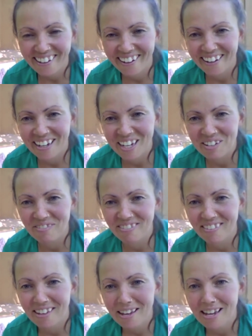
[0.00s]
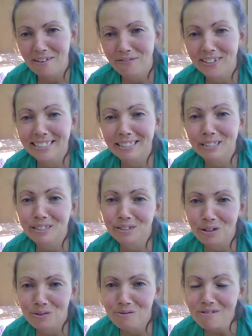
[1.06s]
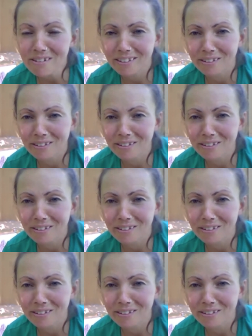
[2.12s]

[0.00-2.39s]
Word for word: um, if it's in the snow,